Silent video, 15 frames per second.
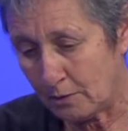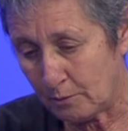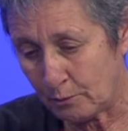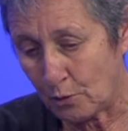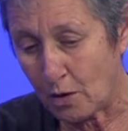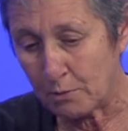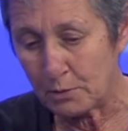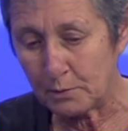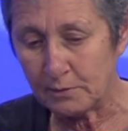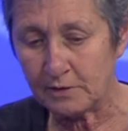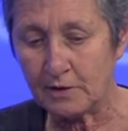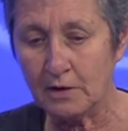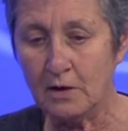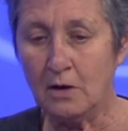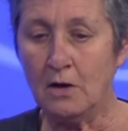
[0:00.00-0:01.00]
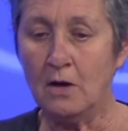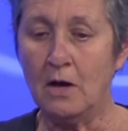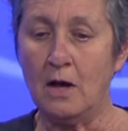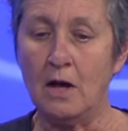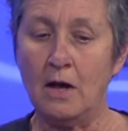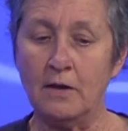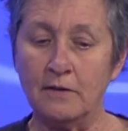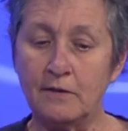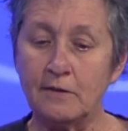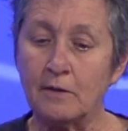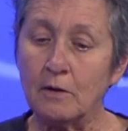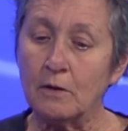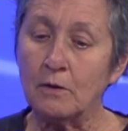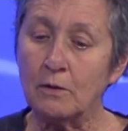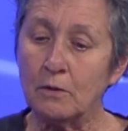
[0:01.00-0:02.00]
problems. And
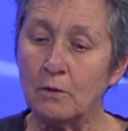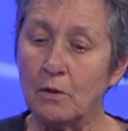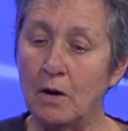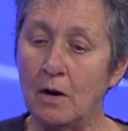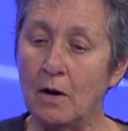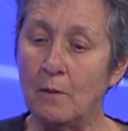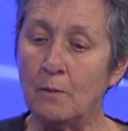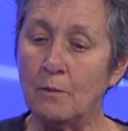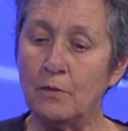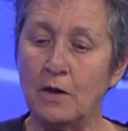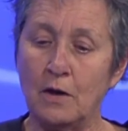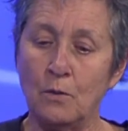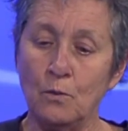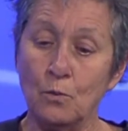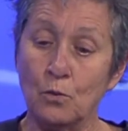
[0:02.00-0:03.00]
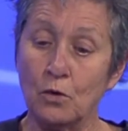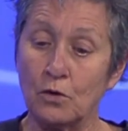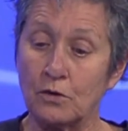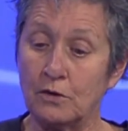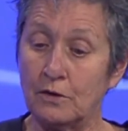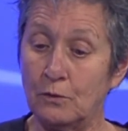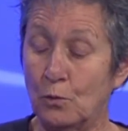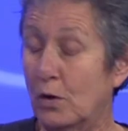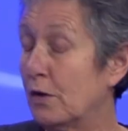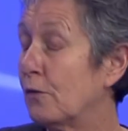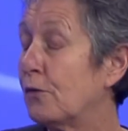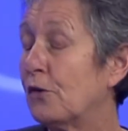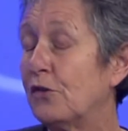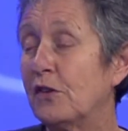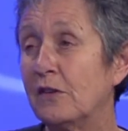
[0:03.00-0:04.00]
so one of the
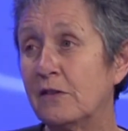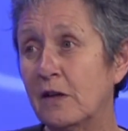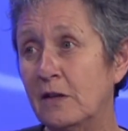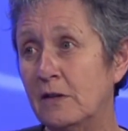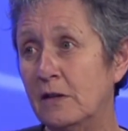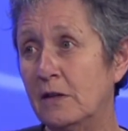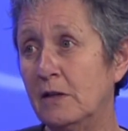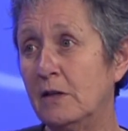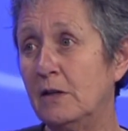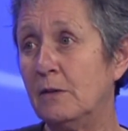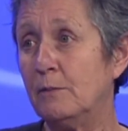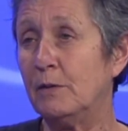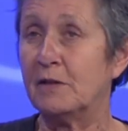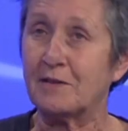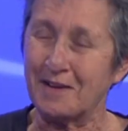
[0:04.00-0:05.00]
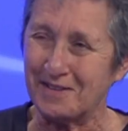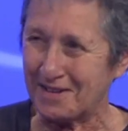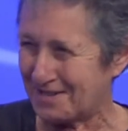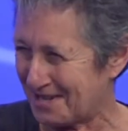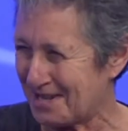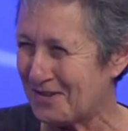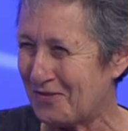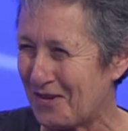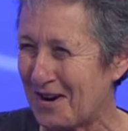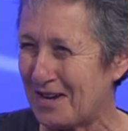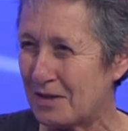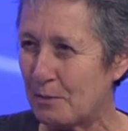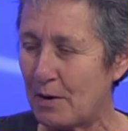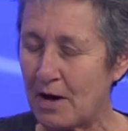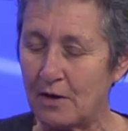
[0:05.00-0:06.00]
first things they did, besides identifying
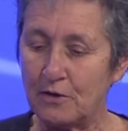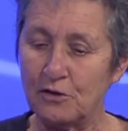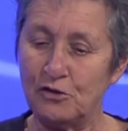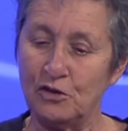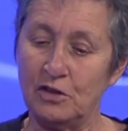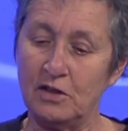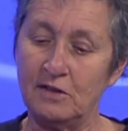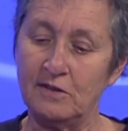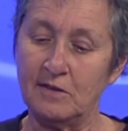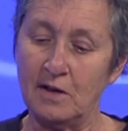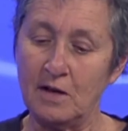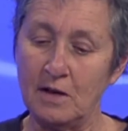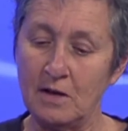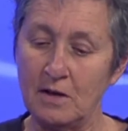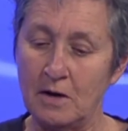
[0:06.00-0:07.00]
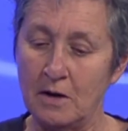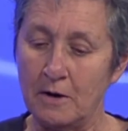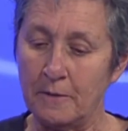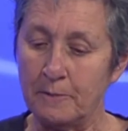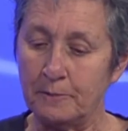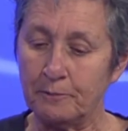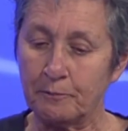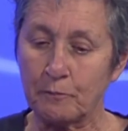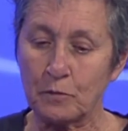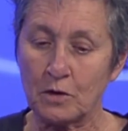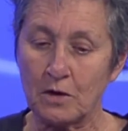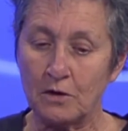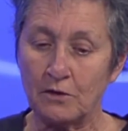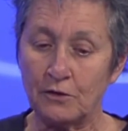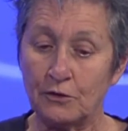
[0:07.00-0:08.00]
the pathogen, is they
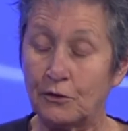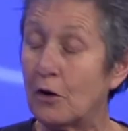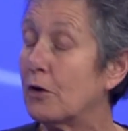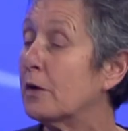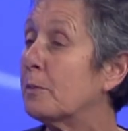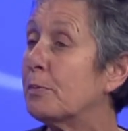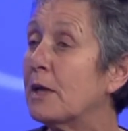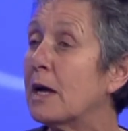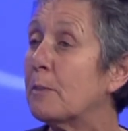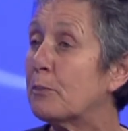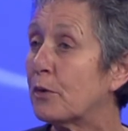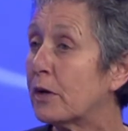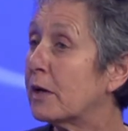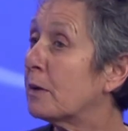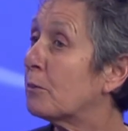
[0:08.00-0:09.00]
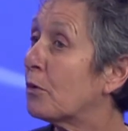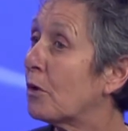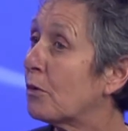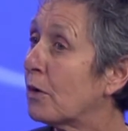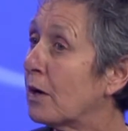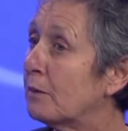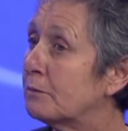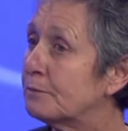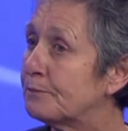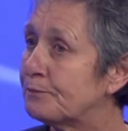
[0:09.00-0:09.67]
started a plant breeding program.